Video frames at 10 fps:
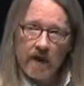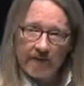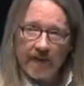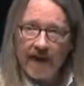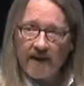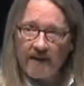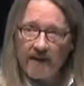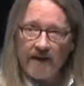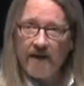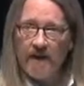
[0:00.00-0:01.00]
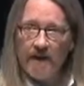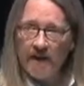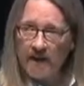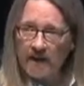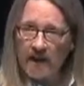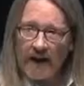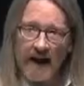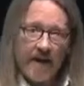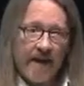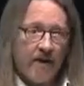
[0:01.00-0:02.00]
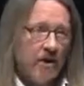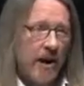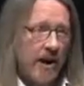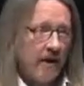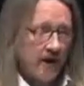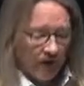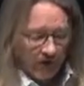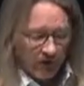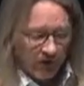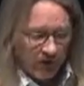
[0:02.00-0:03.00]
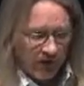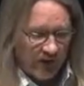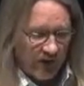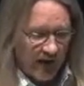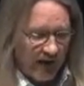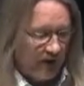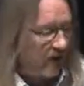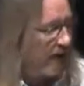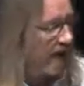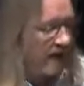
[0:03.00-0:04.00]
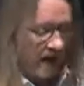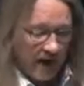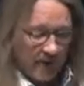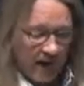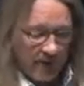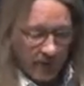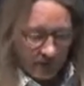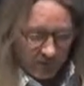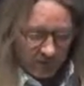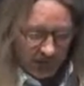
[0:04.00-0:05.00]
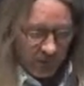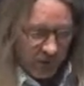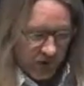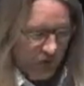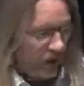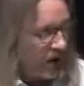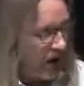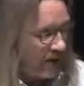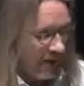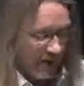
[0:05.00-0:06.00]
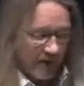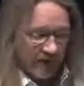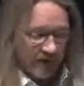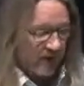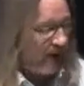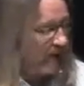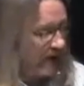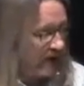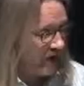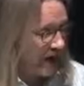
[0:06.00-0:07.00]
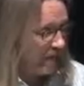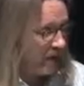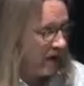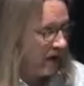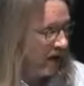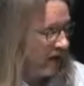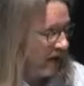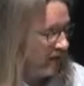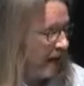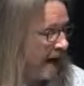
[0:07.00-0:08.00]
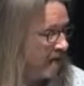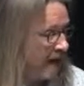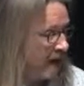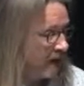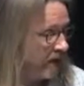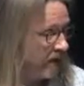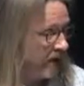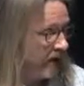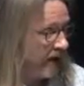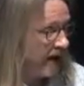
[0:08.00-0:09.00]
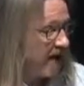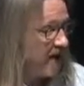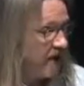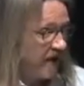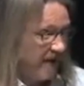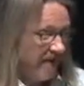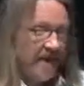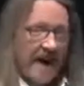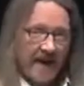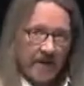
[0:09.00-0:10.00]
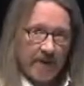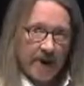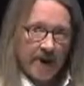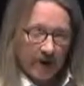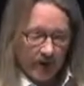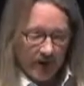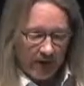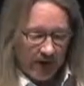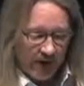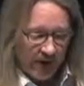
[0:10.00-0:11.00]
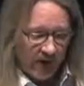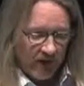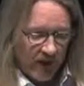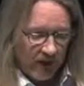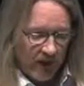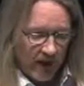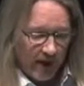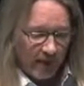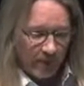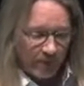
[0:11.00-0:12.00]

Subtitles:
affect disease and how they change in certain disease states in people. And we'll talk about this as another example of biomedical engineering, this advanced methods for imaging inside the body.